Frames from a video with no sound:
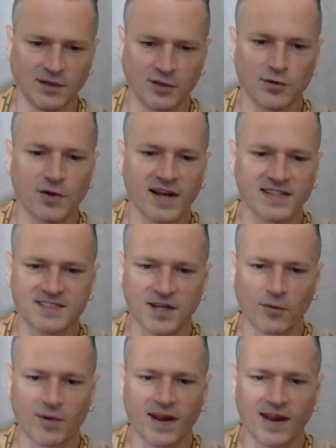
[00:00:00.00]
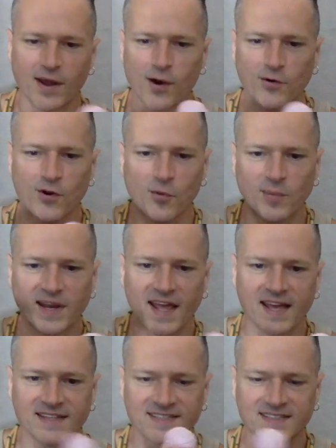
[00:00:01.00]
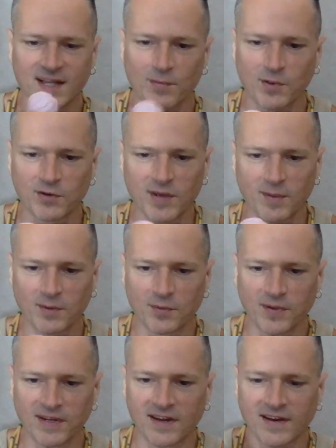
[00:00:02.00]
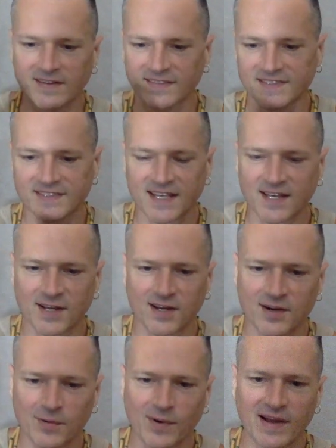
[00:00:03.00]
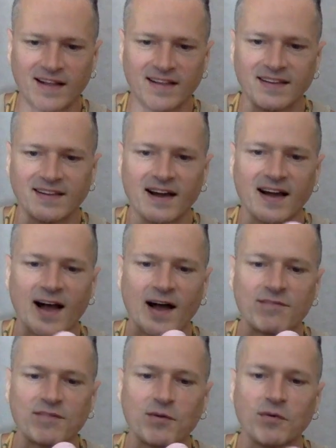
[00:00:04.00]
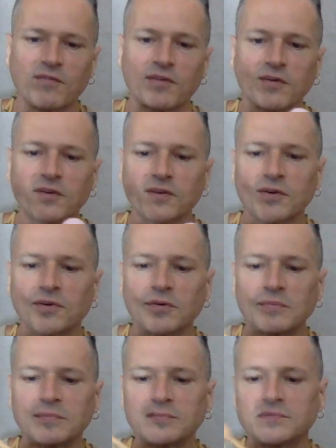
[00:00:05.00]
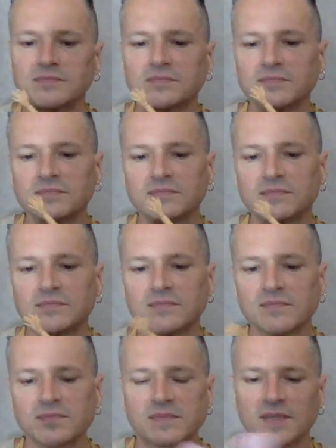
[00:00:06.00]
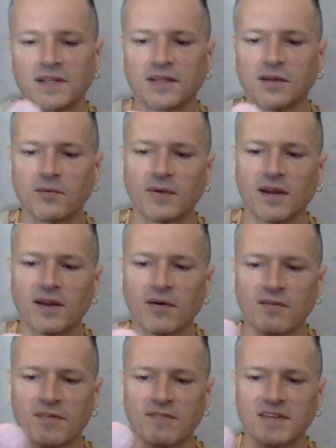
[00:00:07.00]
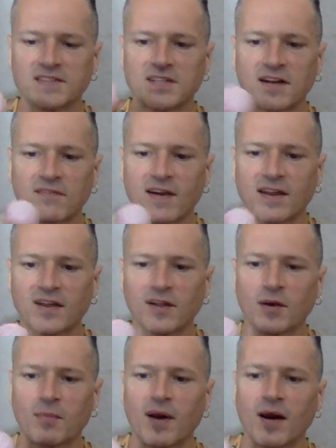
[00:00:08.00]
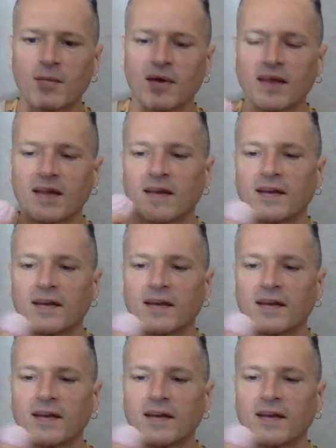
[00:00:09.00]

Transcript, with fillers: you guys don't want to know, nobody has WWE dolls. Well, a few of you do. You want to know if it fits on a regular Barbie.